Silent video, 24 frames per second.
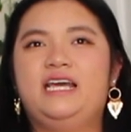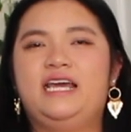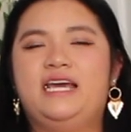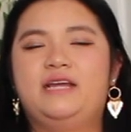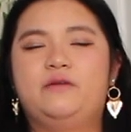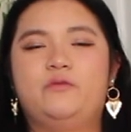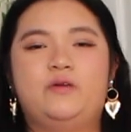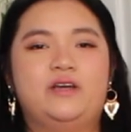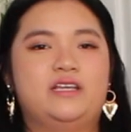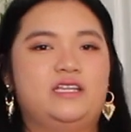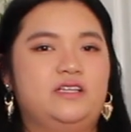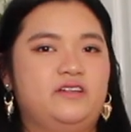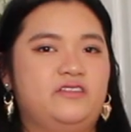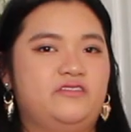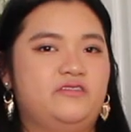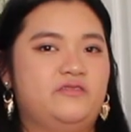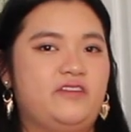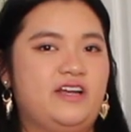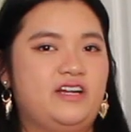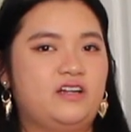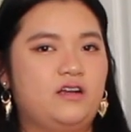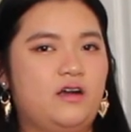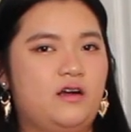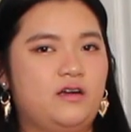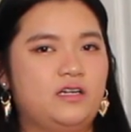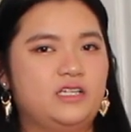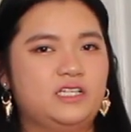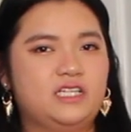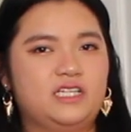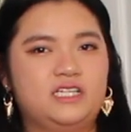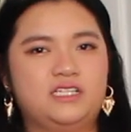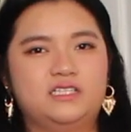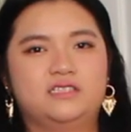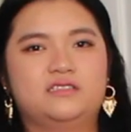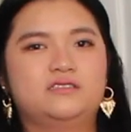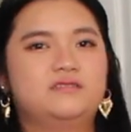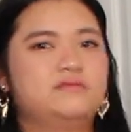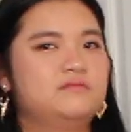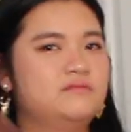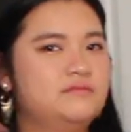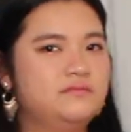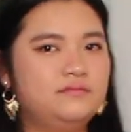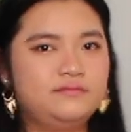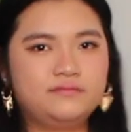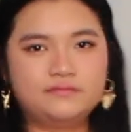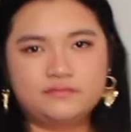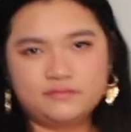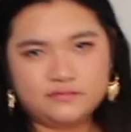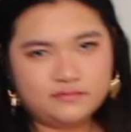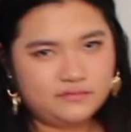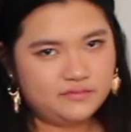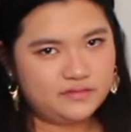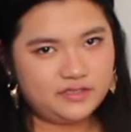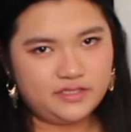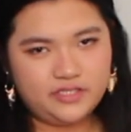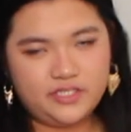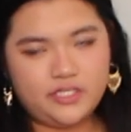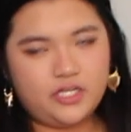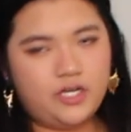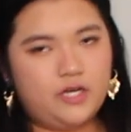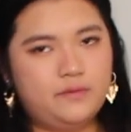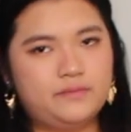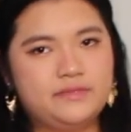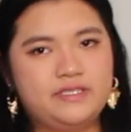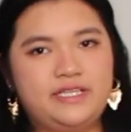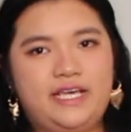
and wear the red cardigan you know what I'm